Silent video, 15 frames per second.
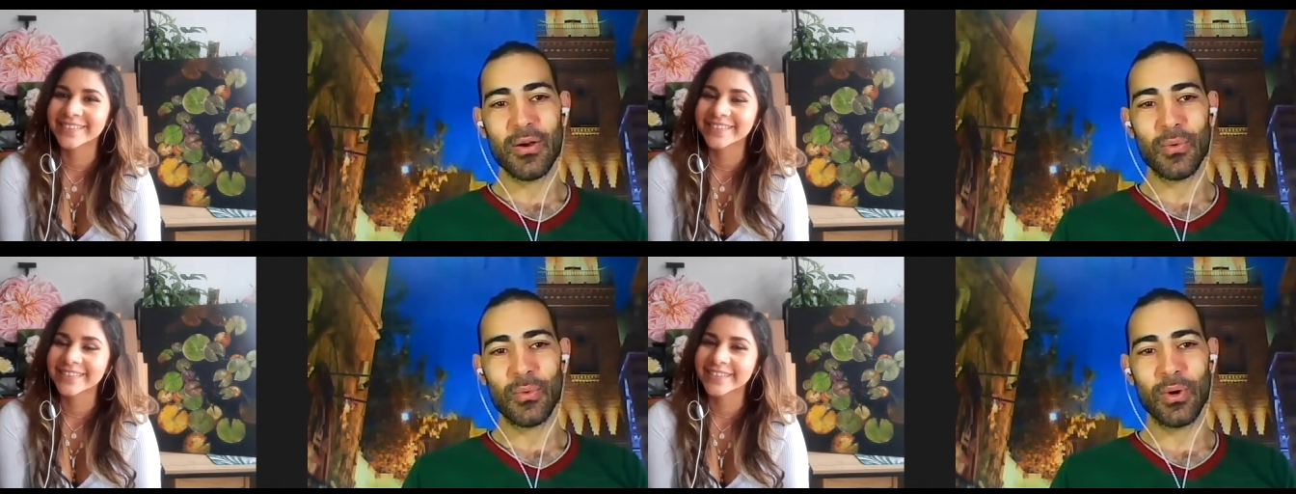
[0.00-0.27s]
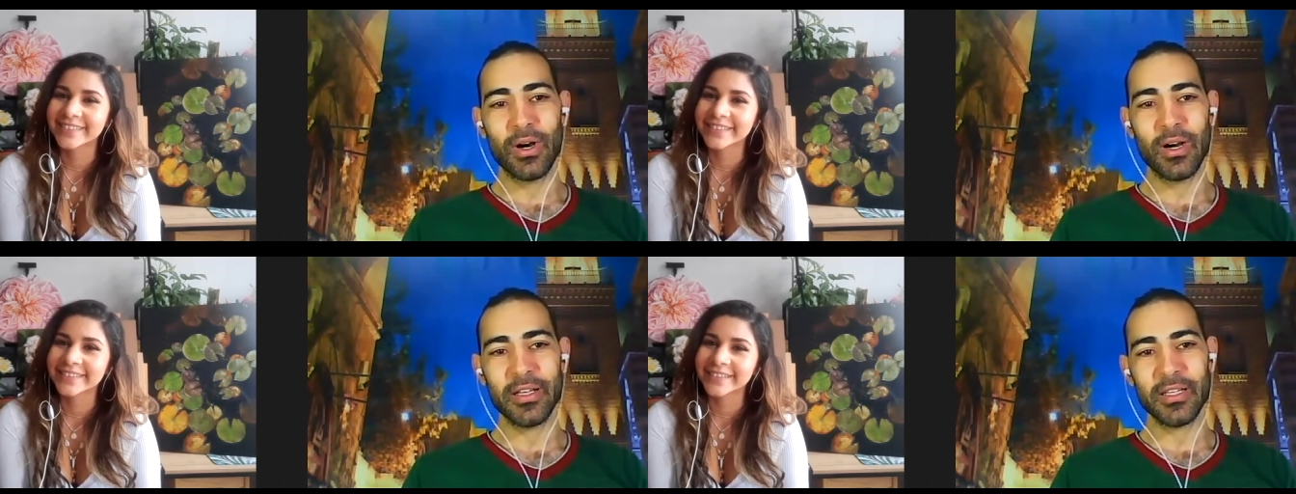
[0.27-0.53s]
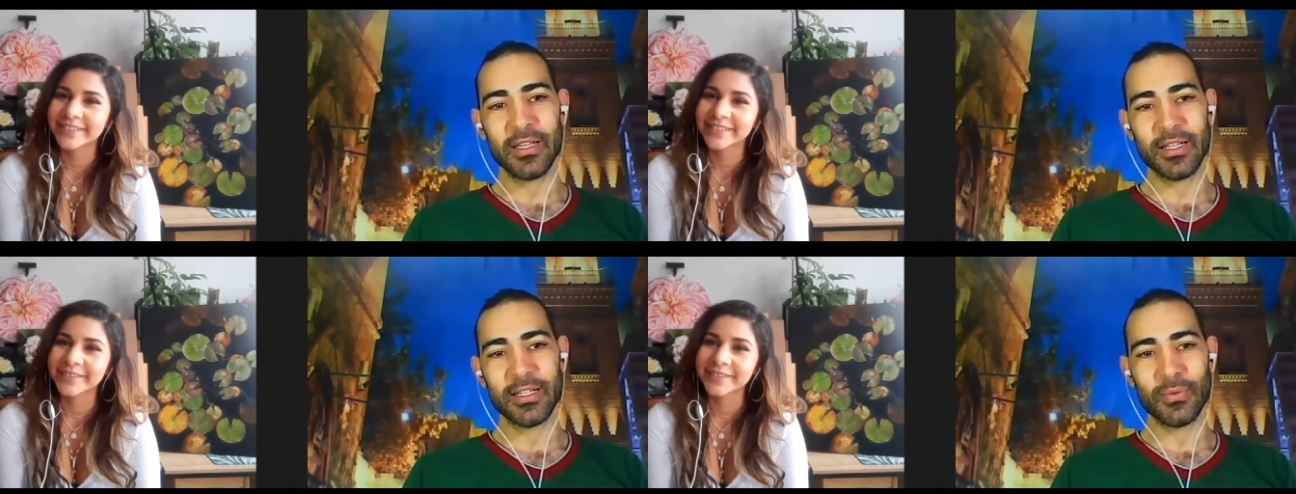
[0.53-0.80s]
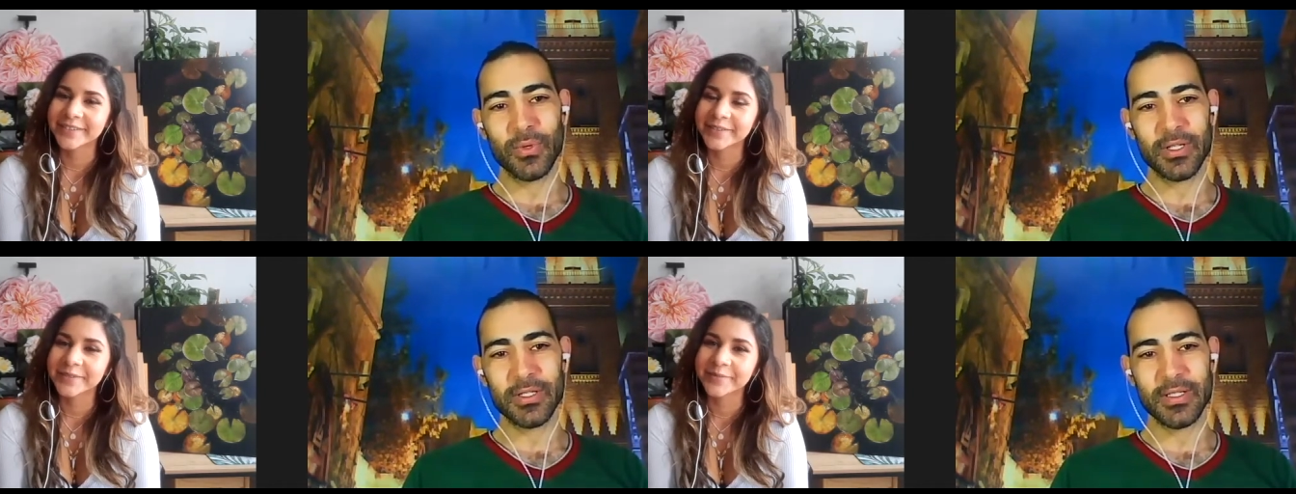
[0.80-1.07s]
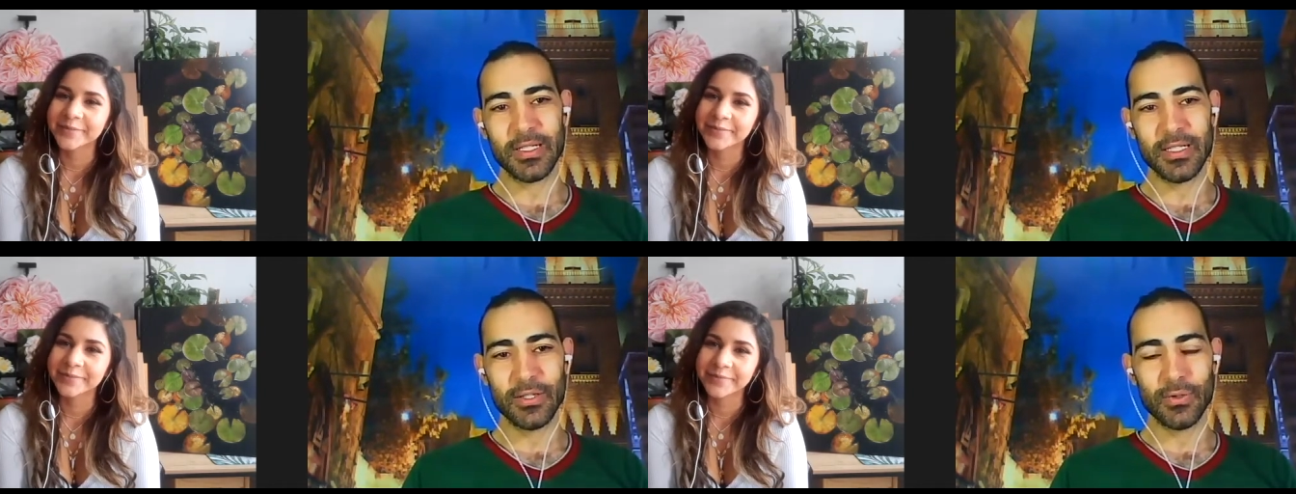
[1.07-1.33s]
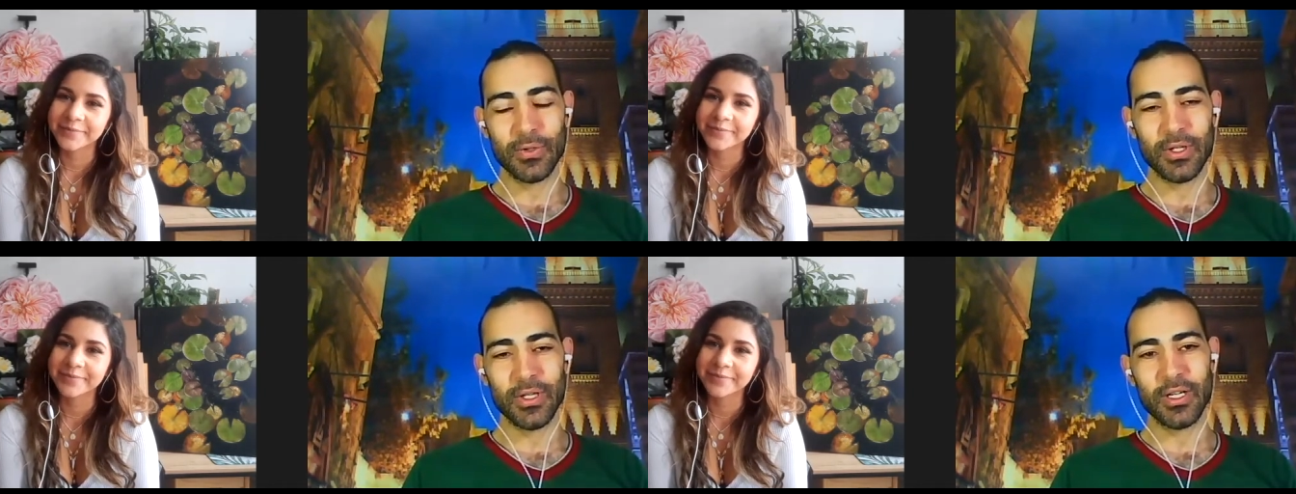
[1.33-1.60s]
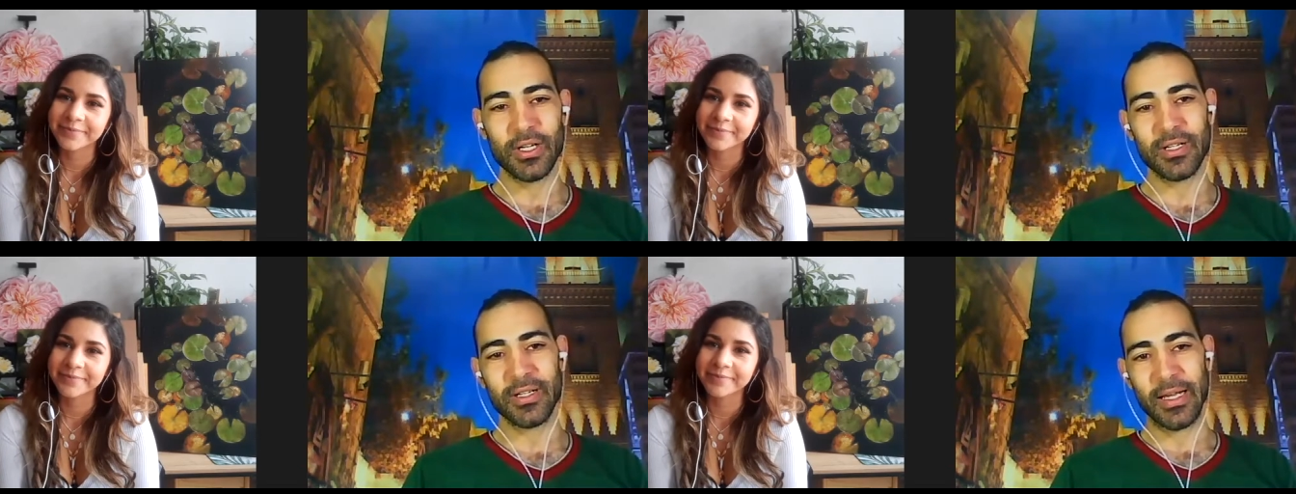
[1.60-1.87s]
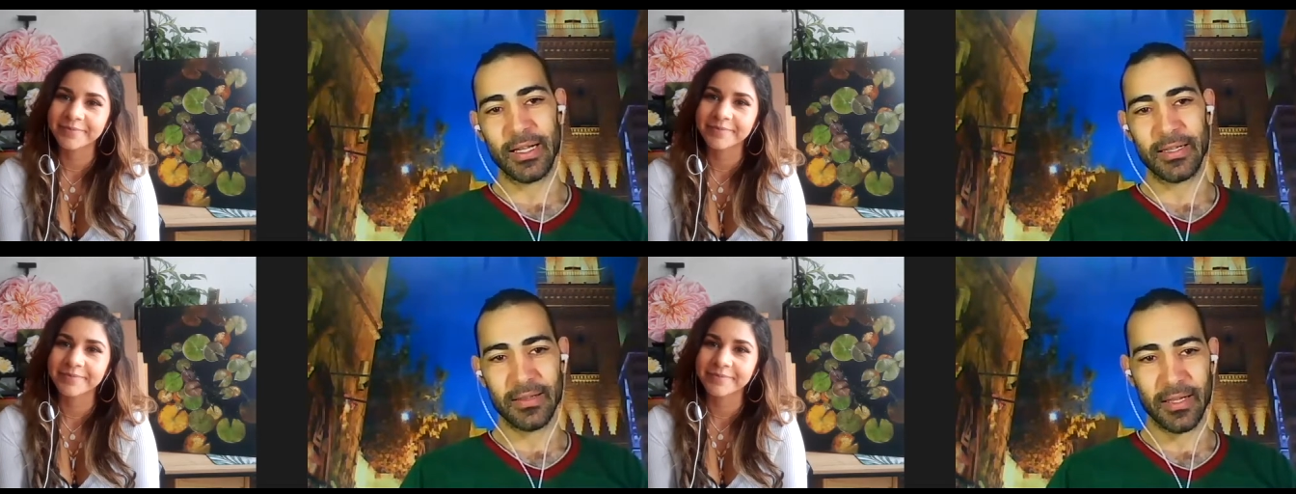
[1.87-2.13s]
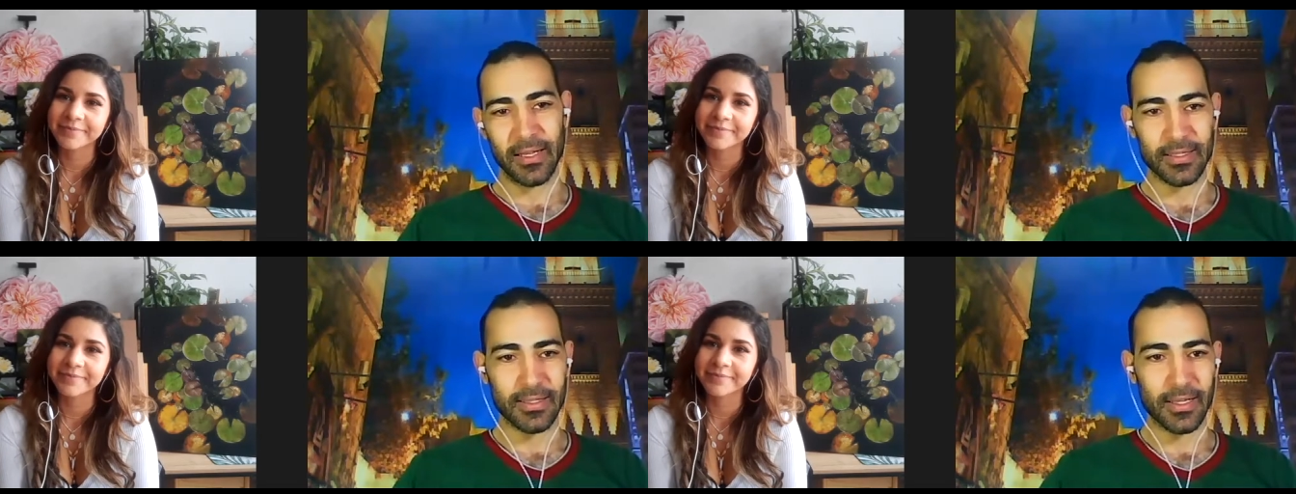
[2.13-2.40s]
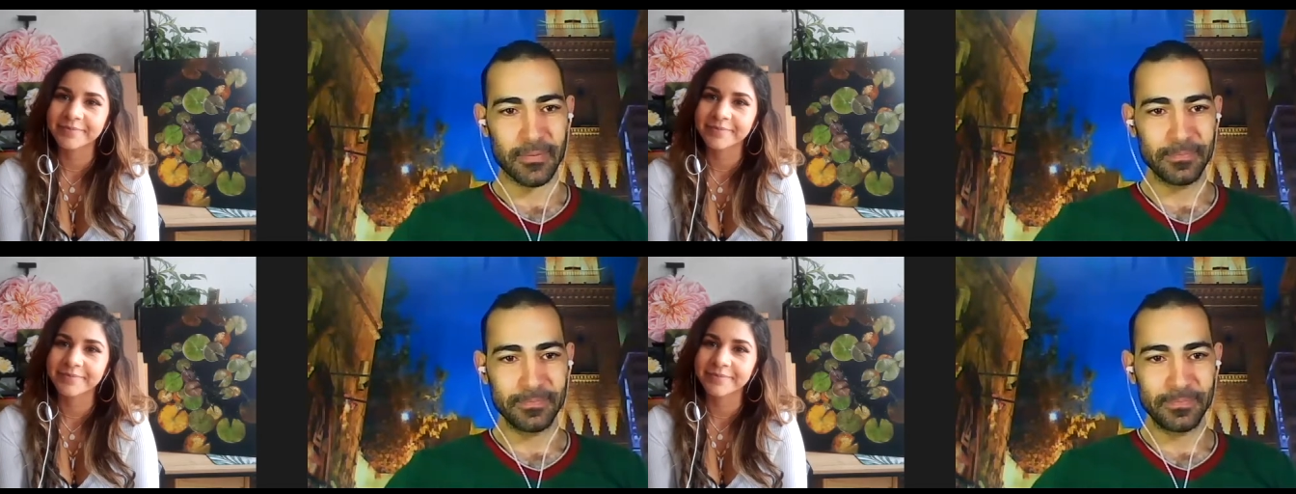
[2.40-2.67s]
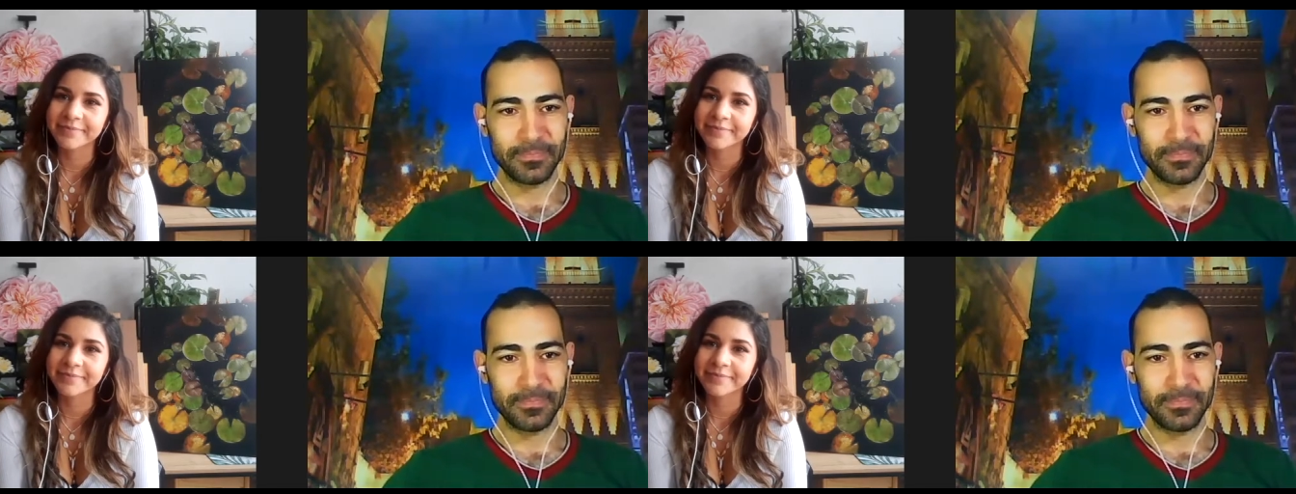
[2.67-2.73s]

Speaker 1: why and what did you learn at NASA?